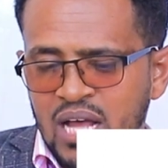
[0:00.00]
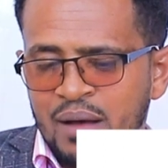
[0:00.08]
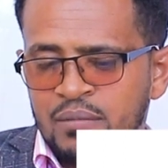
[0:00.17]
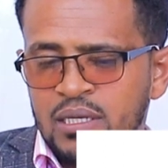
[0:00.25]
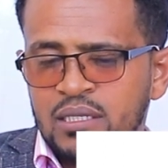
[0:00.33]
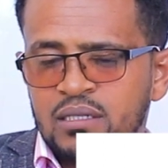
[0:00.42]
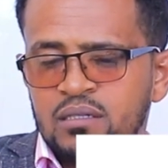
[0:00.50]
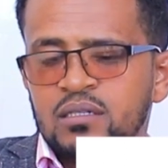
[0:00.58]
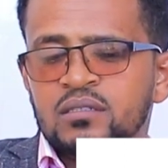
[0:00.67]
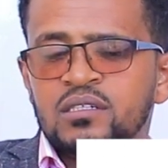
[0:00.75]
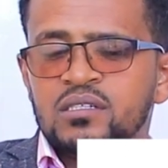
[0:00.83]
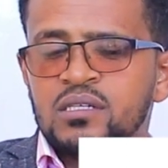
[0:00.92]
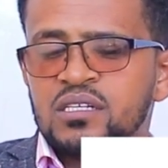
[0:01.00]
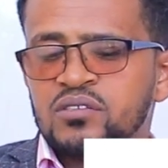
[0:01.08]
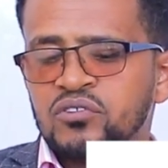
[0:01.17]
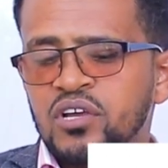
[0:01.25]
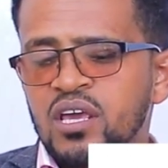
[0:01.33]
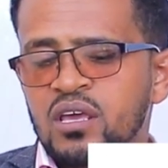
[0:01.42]
Among this the
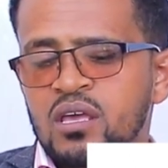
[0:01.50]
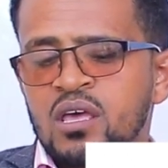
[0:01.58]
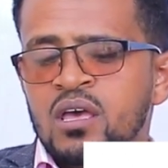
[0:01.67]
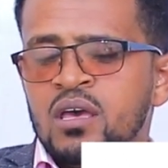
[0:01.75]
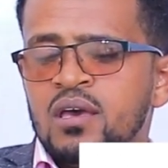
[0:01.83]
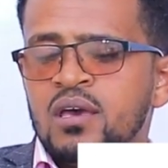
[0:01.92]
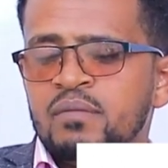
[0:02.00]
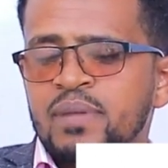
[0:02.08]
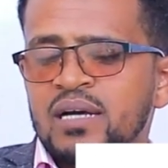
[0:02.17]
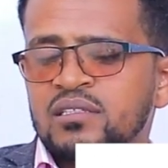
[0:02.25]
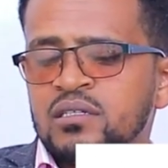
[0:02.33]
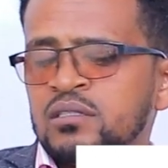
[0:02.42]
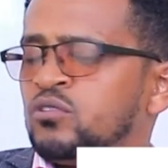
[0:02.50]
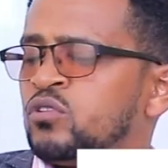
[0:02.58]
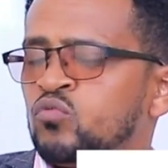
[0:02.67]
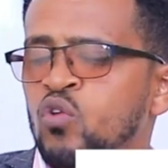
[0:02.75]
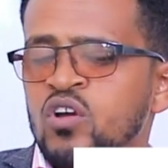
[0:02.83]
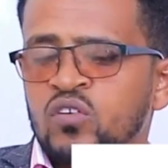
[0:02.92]
three pattern or
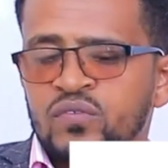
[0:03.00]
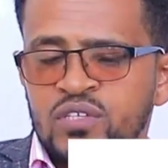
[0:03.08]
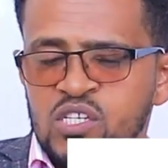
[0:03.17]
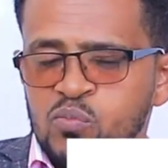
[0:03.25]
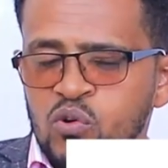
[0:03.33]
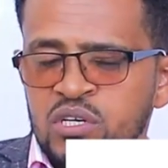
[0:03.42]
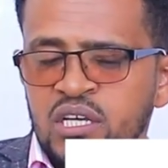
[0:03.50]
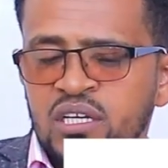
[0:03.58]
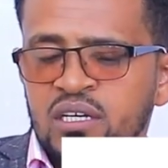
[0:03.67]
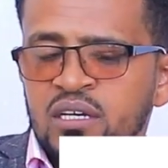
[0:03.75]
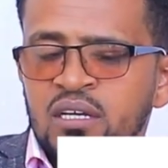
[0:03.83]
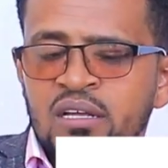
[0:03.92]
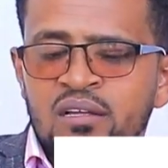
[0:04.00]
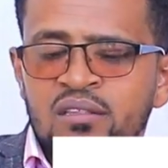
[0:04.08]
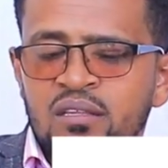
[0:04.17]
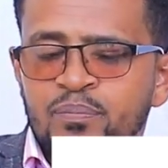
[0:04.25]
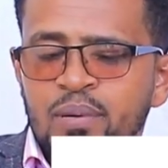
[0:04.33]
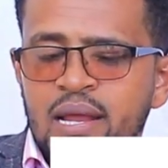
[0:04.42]
way of responding,
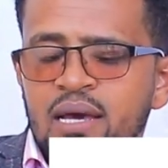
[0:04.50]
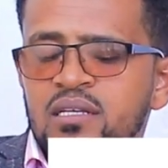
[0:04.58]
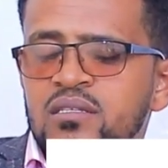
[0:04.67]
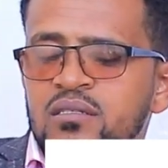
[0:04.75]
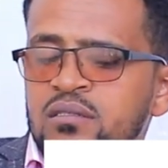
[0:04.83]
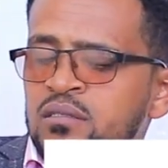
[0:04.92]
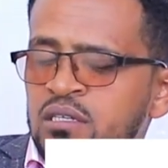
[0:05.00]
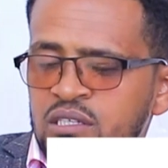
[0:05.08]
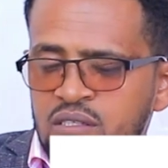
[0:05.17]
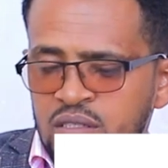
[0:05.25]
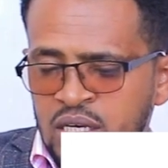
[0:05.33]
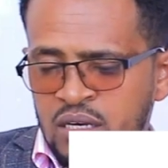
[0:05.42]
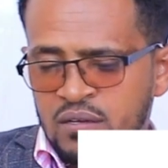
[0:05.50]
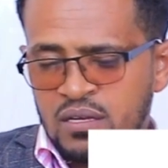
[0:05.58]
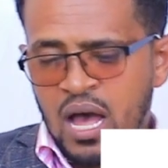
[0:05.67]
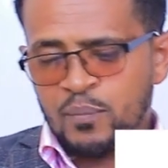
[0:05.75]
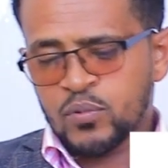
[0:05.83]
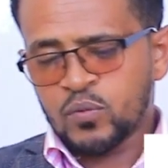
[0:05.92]
the polite is
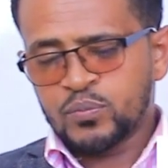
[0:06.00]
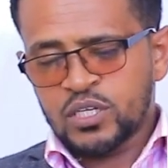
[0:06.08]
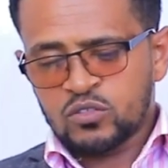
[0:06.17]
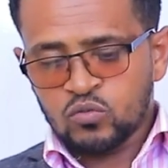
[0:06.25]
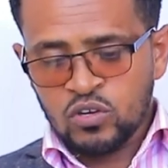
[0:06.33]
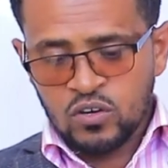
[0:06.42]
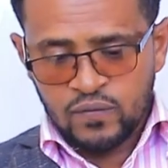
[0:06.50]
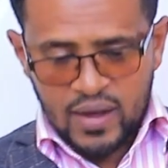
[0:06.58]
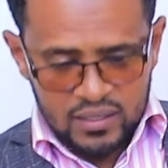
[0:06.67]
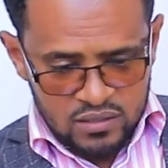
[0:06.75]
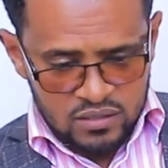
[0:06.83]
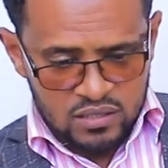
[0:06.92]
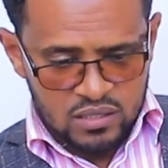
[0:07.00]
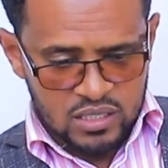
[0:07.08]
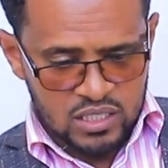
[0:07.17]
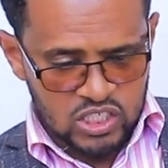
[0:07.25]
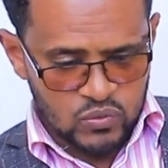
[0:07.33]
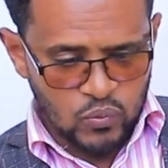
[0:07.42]
appropriate way of what?
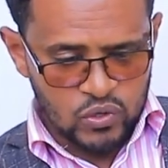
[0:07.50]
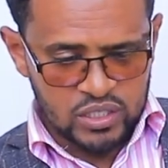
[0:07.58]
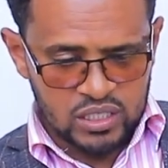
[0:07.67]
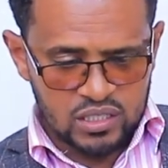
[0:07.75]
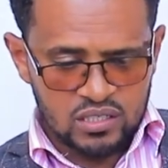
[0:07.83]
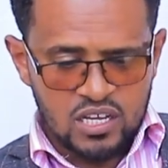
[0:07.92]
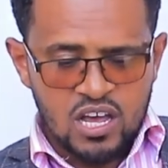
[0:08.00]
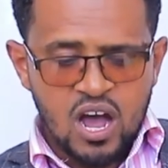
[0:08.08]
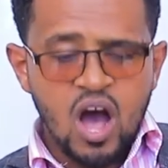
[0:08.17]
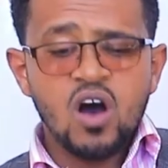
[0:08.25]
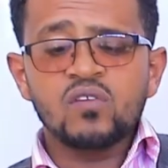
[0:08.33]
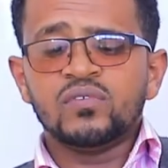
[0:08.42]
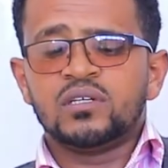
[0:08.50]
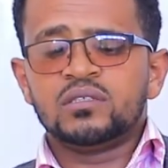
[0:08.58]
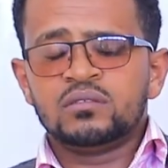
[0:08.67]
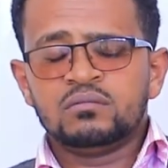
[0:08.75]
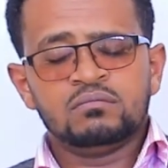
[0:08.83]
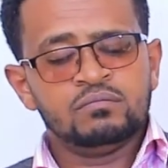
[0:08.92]
Responding.
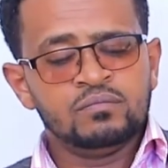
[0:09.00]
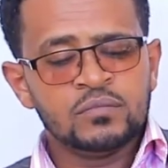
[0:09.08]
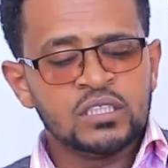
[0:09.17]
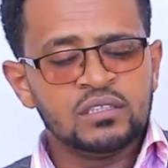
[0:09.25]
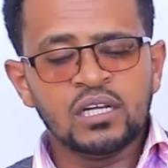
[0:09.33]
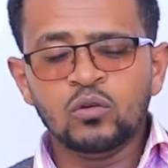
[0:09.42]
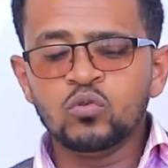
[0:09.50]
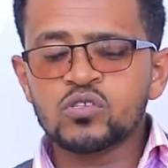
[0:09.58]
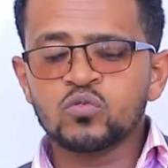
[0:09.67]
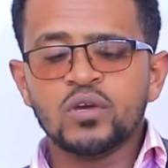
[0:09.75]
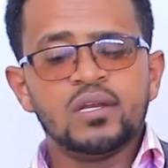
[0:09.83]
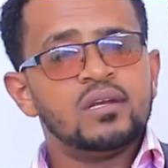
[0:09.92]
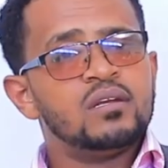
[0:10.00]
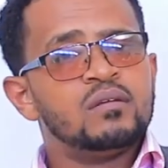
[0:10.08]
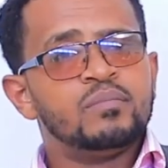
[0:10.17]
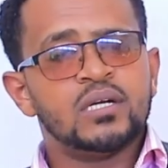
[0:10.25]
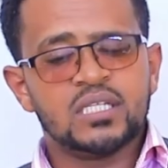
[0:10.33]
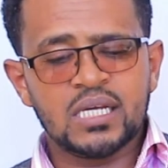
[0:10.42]
However, the lose-win
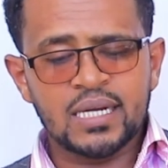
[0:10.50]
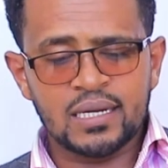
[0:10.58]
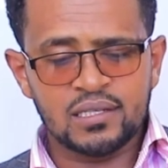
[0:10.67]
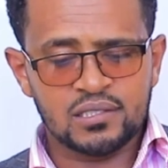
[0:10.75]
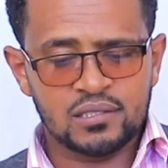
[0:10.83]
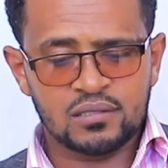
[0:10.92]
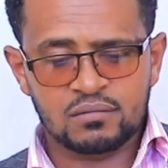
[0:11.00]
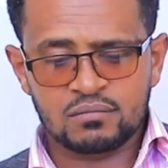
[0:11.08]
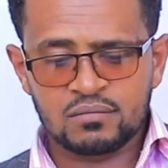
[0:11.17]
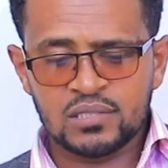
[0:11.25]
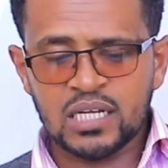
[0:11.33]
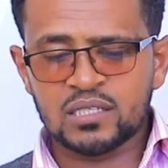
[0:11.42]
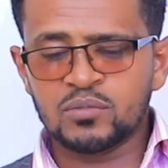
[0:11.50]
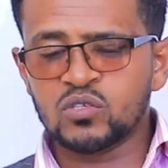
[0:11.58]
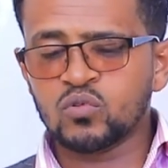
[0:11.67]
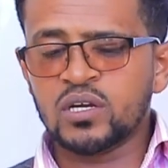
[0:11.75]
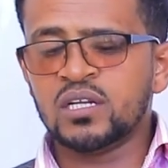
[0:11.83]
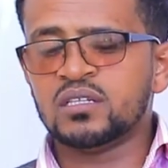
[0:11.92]
personality, that
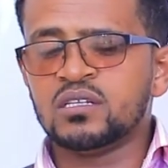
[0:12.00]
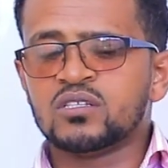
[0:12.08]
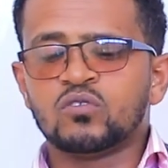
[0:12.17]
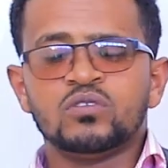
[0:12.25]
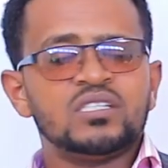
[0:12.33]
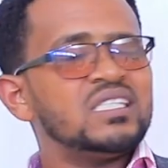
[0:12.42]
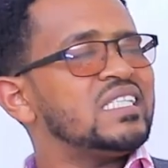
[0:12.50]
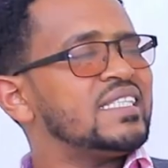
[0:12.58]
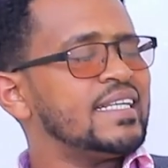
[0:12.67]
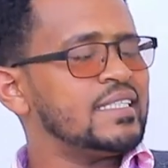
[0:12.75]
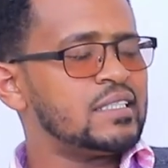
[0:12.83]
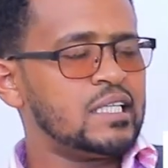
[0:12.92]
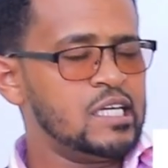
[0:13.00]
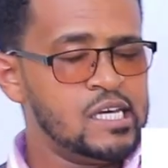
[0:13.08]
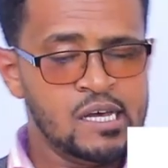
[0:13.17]
means when it is consistent